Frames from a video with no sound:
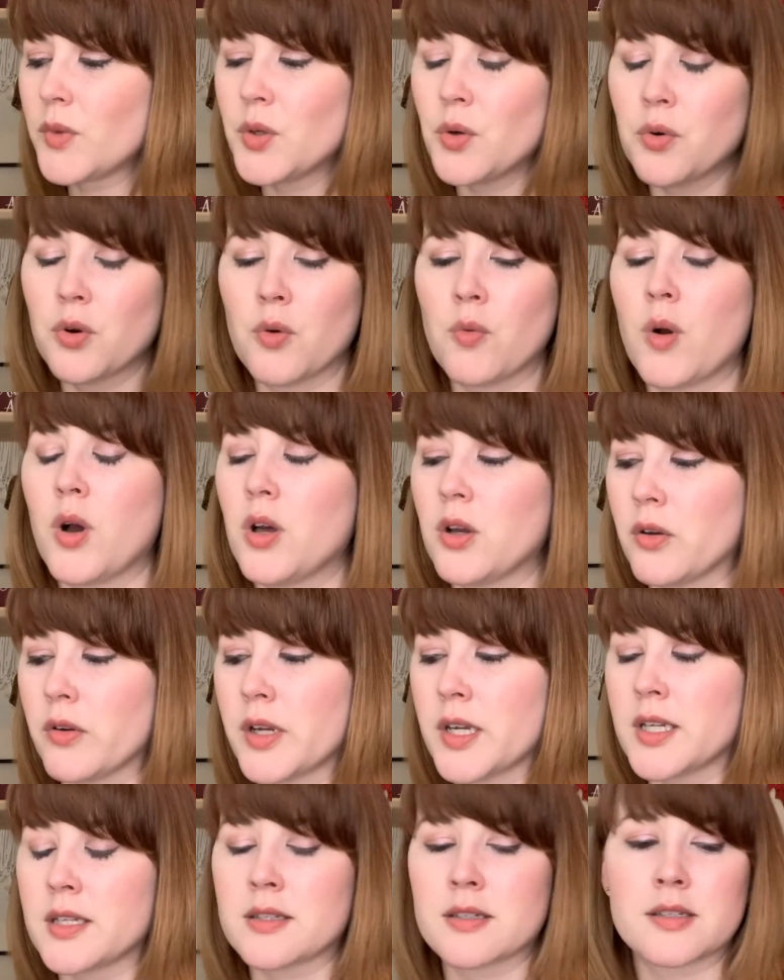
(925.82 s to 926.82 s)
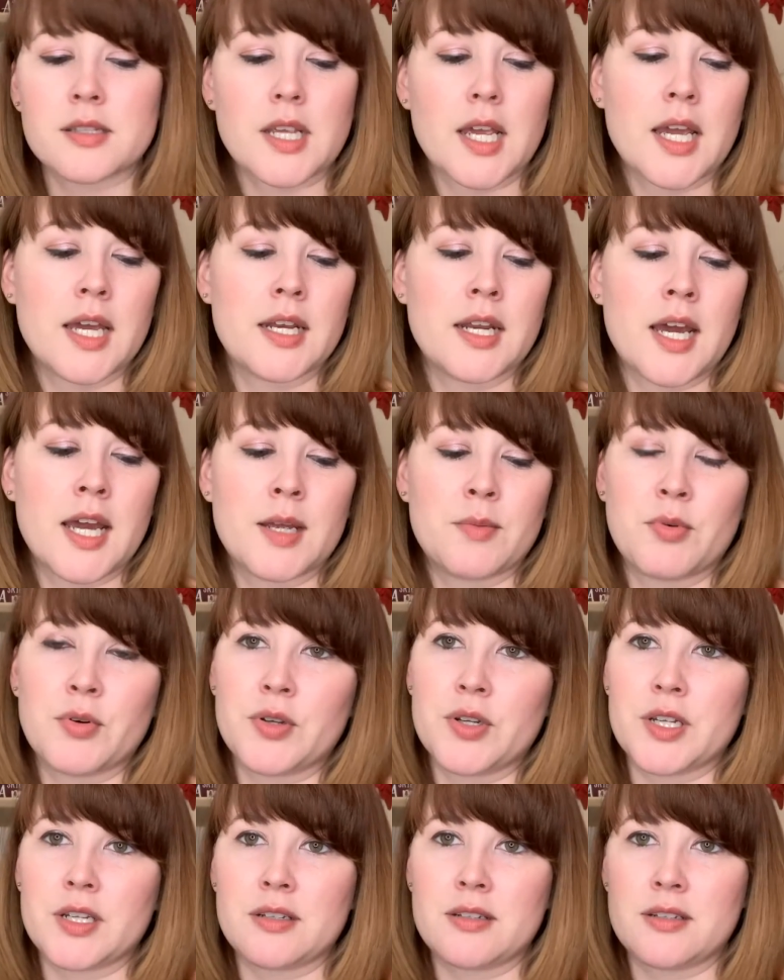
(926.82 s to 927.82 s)
or Walgreens, and I
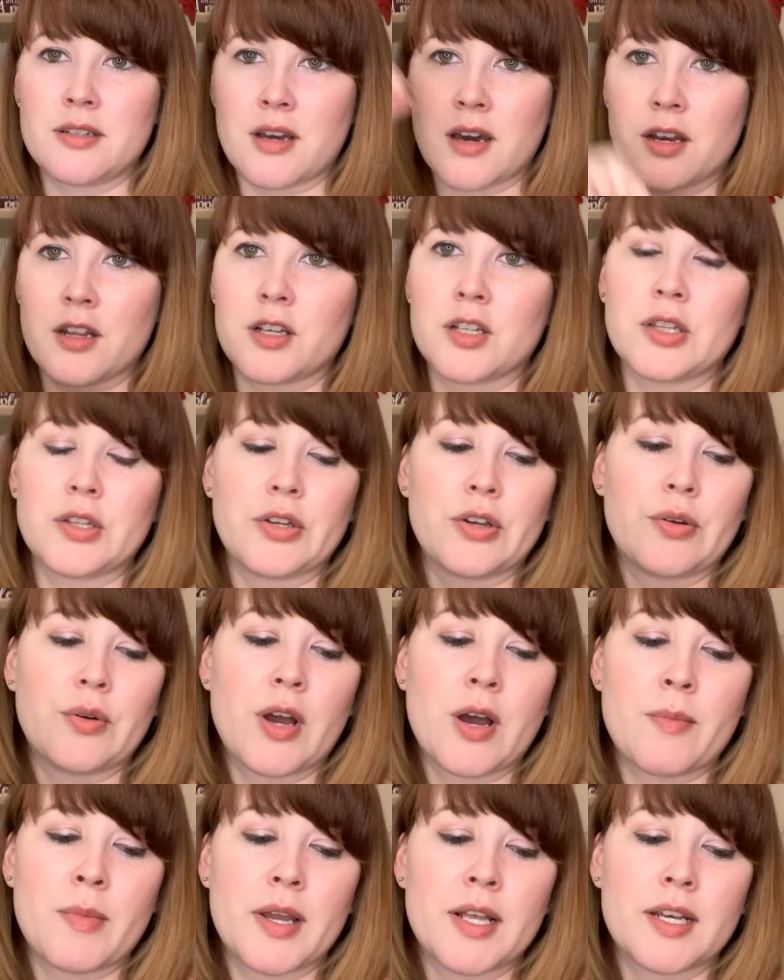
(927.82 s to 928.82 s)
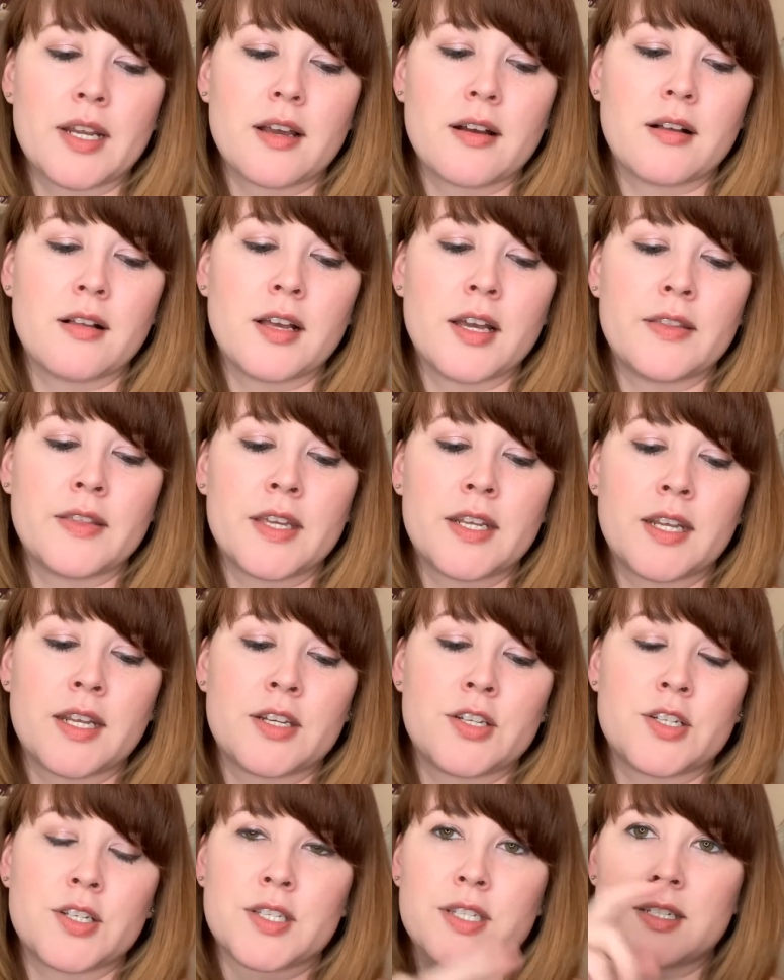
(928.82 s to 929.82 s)
put a dot of glue on my nail, and then
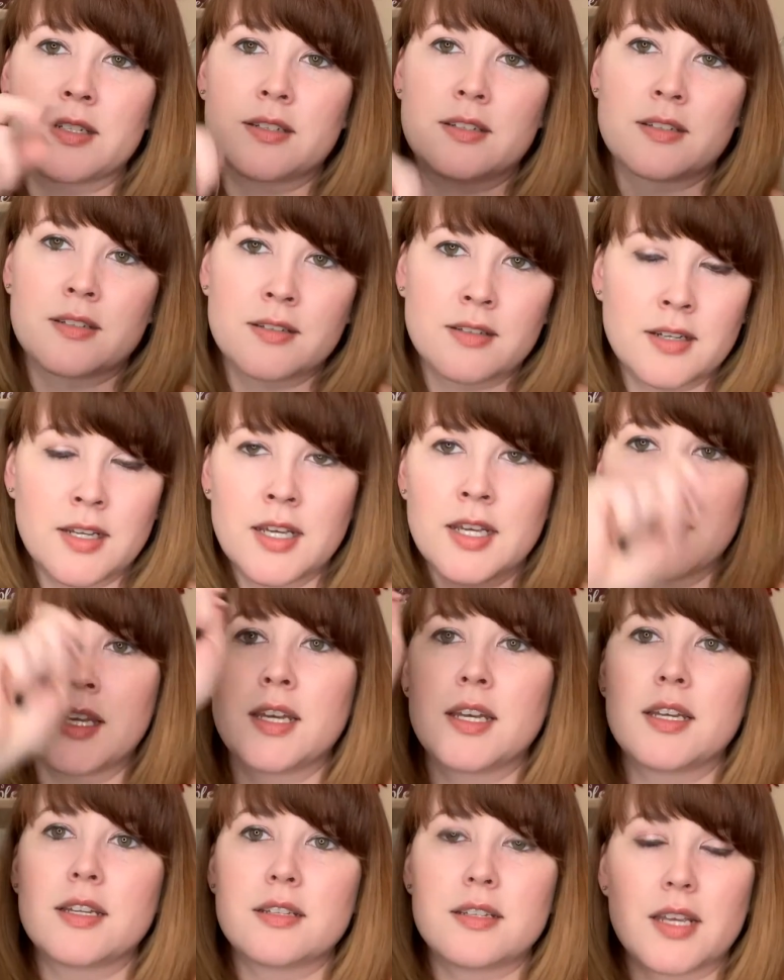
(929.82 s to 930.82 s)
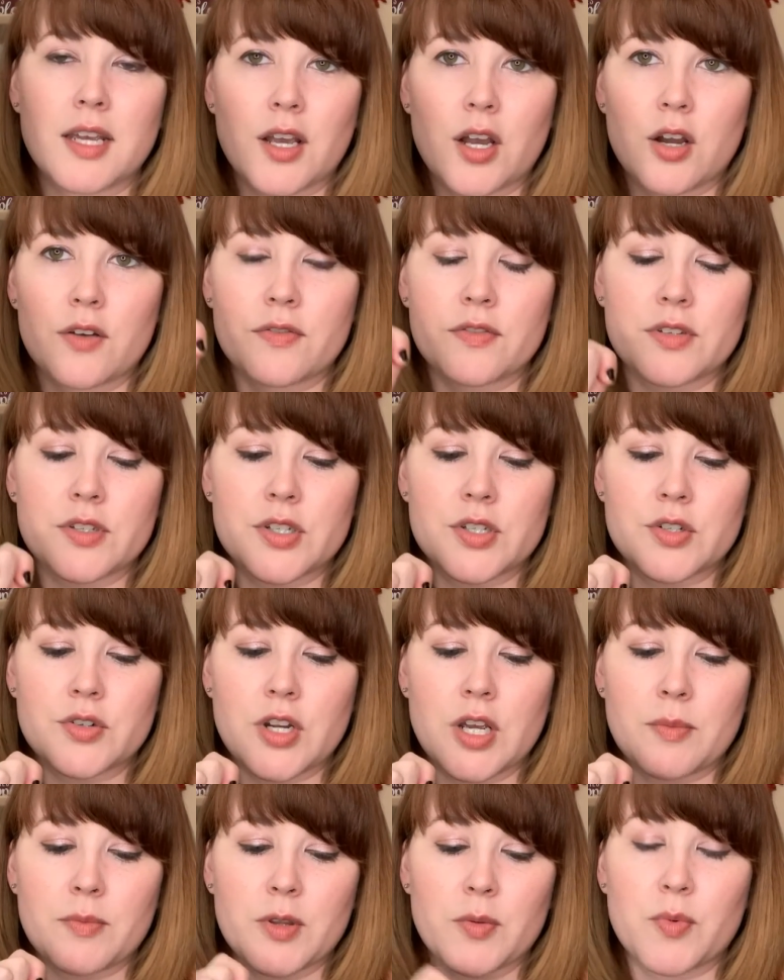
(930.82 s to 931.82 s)
I just take off the
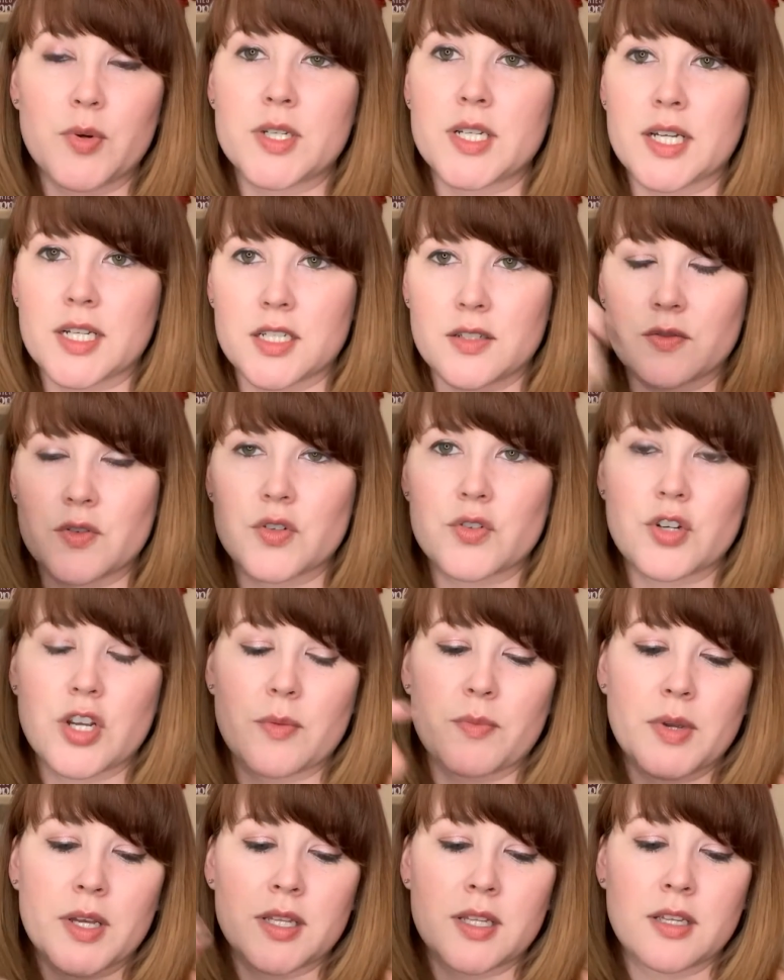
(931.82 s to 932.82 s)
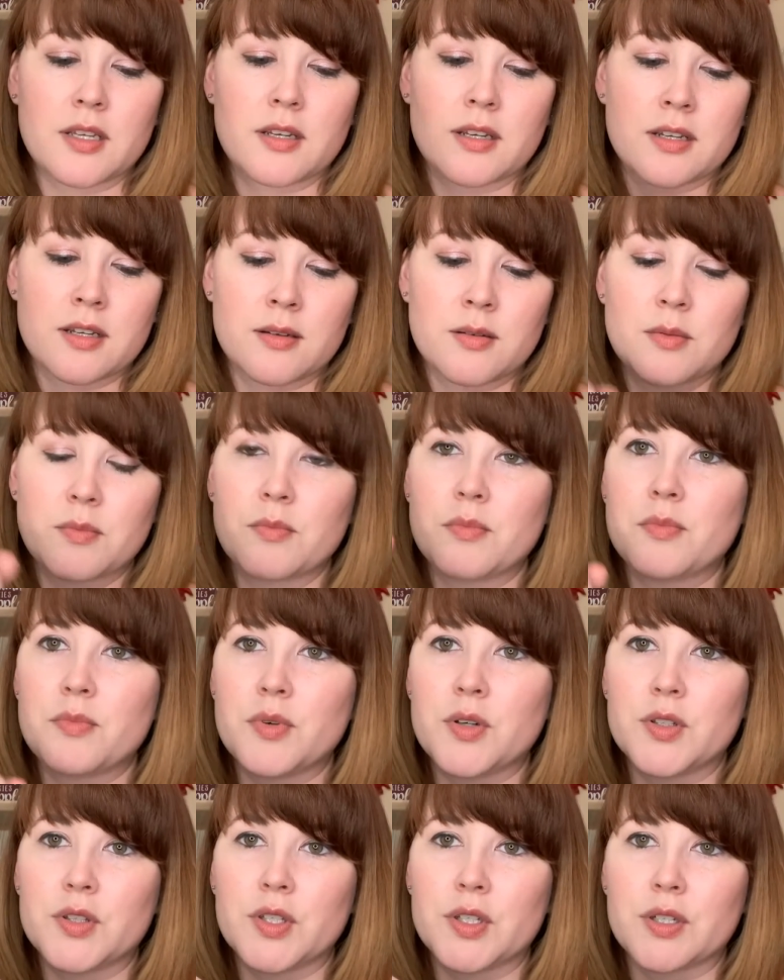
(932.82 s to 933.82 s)
strip, the protective strip, and then
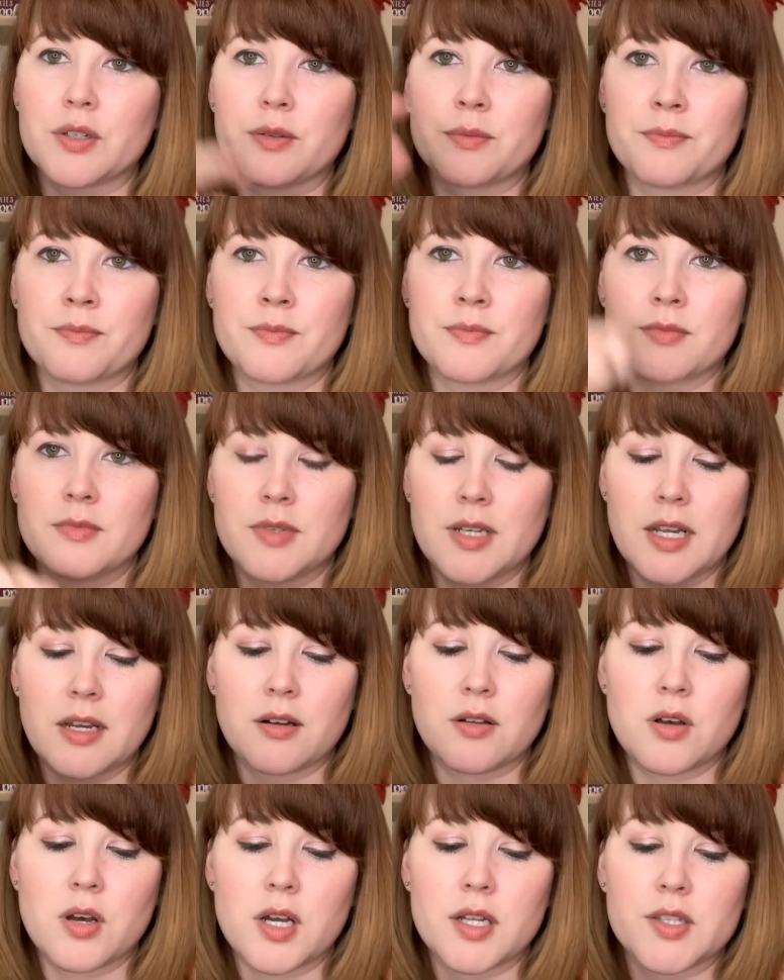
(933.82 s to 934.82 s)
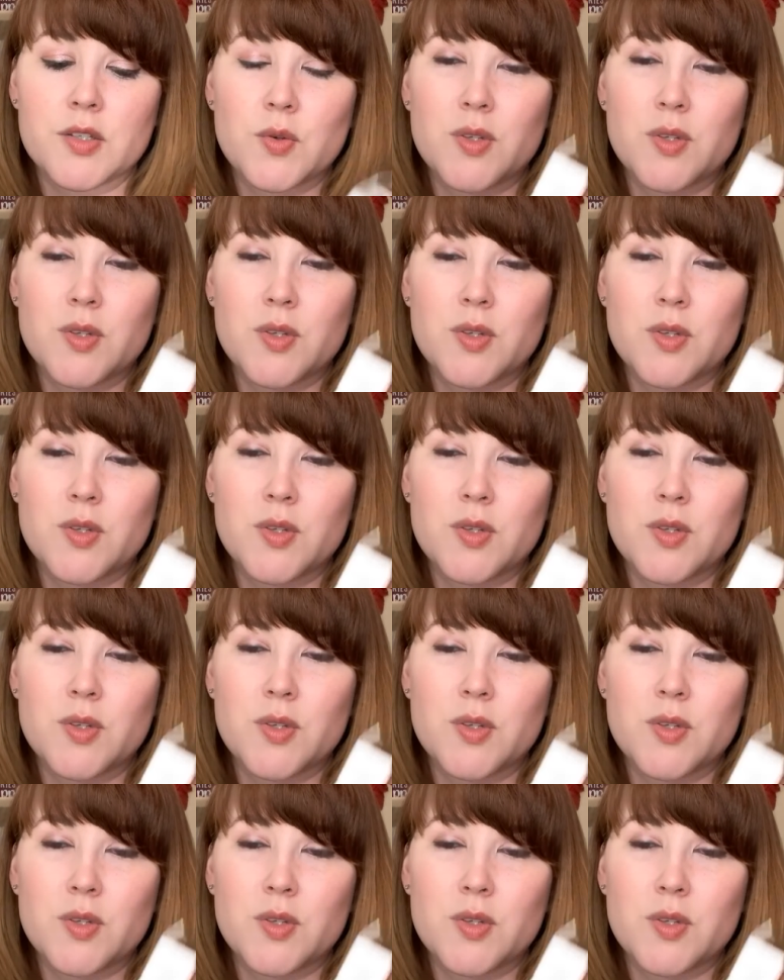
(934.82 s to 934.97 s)
put the nail on.